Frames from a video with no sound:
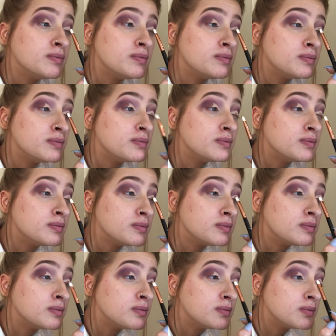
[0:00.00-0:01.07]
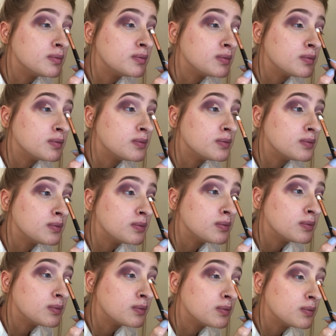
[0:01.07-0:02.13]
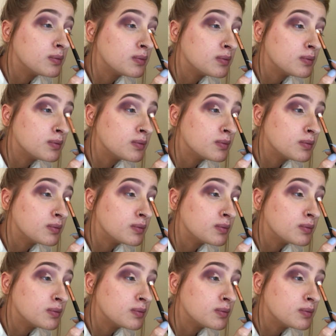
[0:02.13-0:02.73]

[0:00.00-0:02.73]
[no speech]